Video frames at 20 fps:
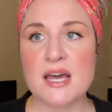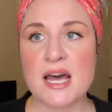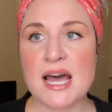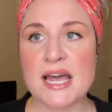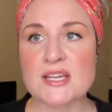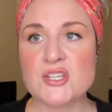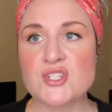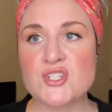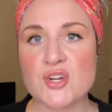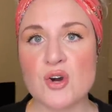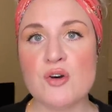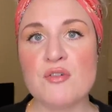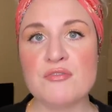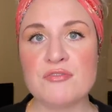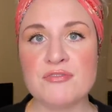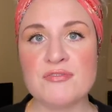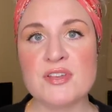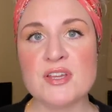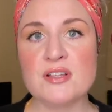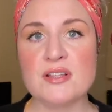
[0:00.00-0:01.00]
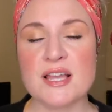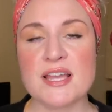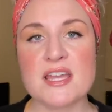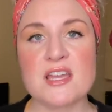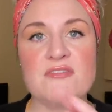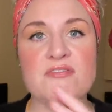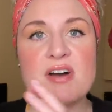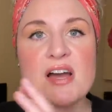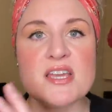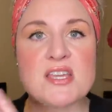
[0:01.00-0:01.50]
I don't feel like
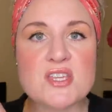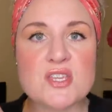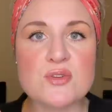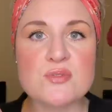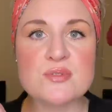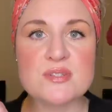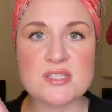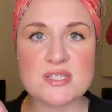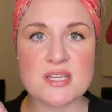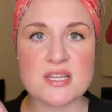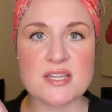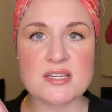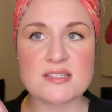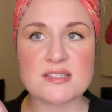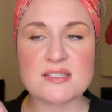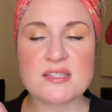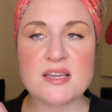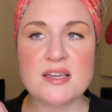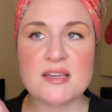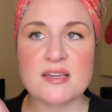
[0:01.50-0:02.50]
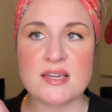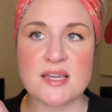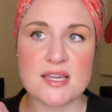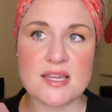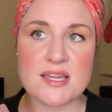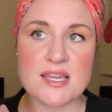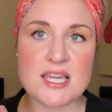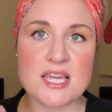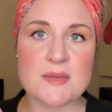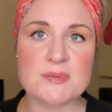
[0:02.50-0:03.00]
if I use this,
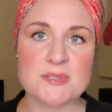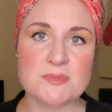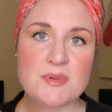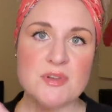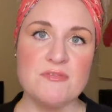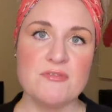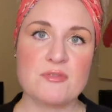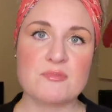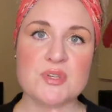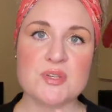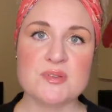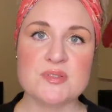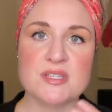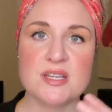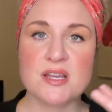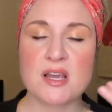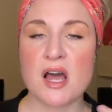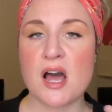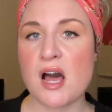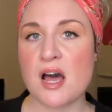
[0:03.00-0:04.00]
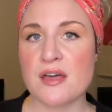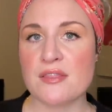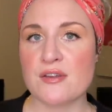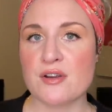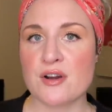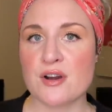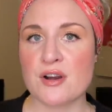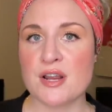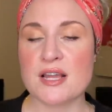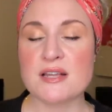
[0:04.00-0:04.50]
it keeps me from using
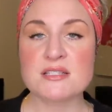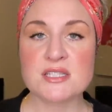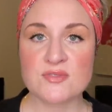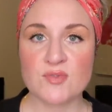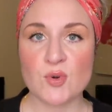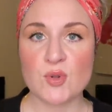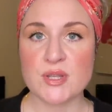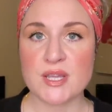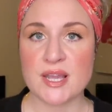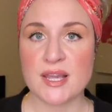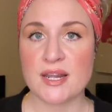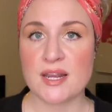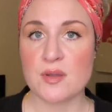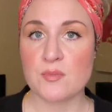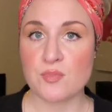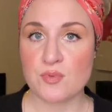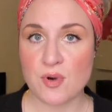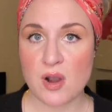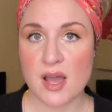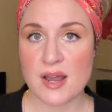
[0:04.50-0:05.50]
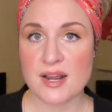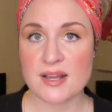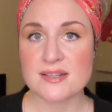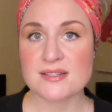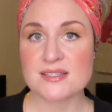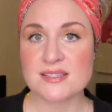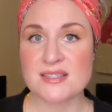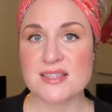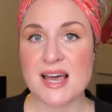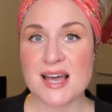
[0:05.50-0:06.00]
other exfoliating
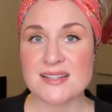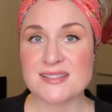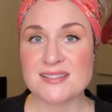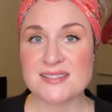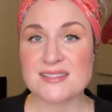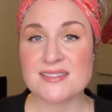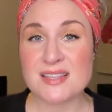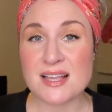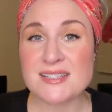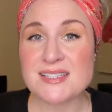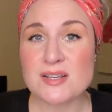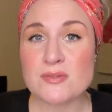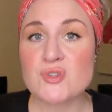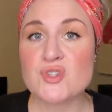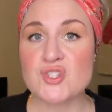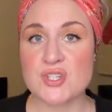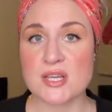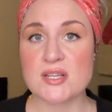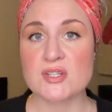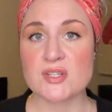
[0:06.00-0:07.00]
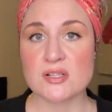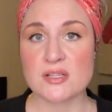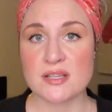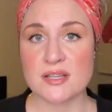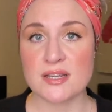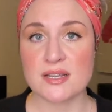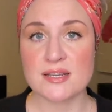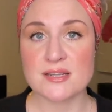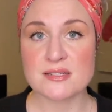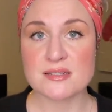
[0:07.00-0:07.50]
products. That's how gentle
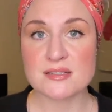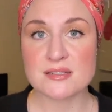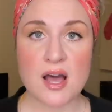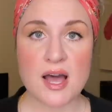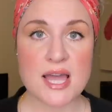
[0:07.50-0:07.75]
it is.